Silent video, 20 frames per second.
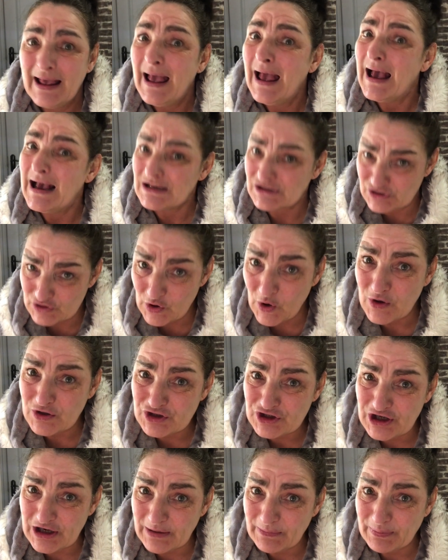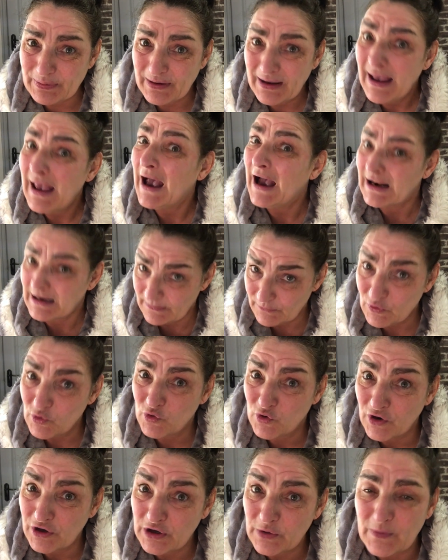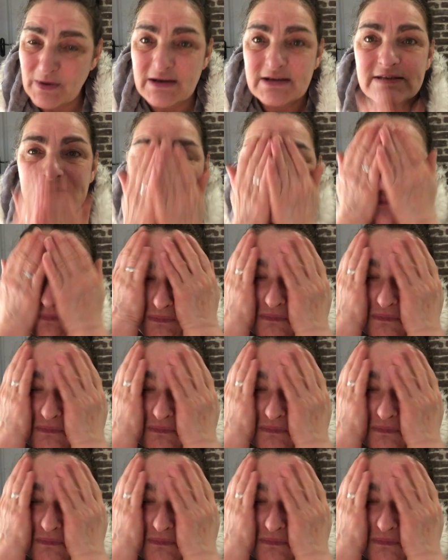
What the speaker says: It's not cheap and I'm not going to waste it.